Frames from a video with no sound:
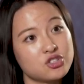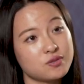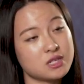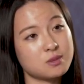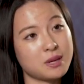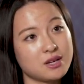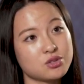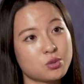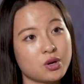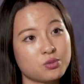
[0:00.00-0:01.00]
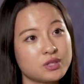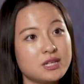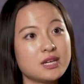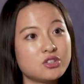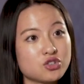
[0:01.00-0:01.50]
edge of this space, who are
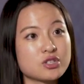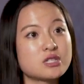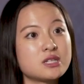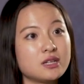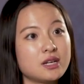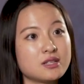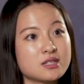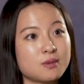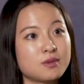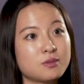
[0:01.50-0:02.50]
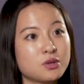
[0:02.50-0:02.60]
really interested in some of the